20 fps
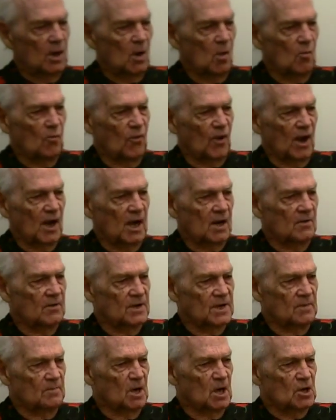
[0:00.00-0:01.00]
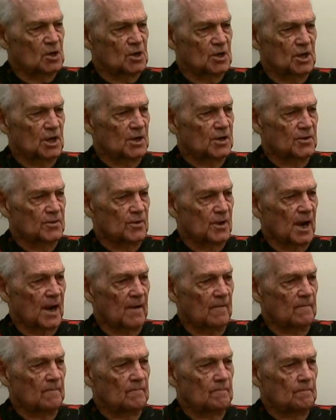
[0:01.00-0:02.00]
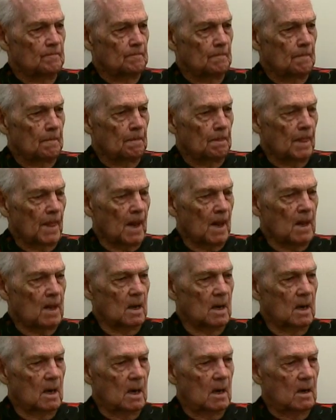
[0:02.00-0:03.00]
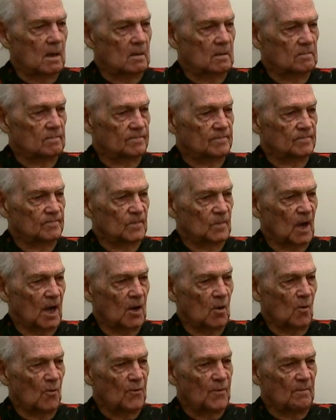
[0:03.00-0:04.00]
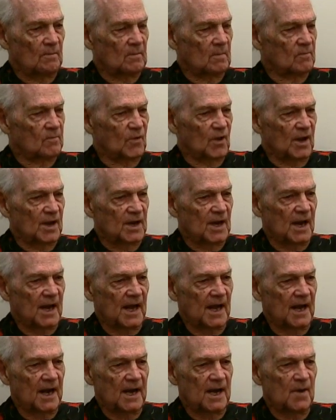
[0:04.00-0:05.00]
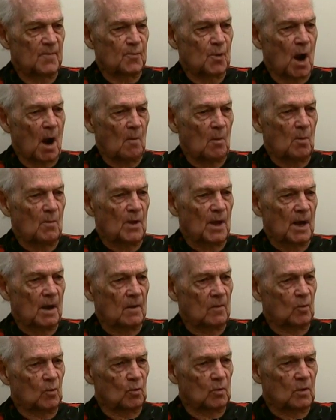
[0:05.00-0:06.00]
I don't think there's much censoring. I don't think they had any problem there.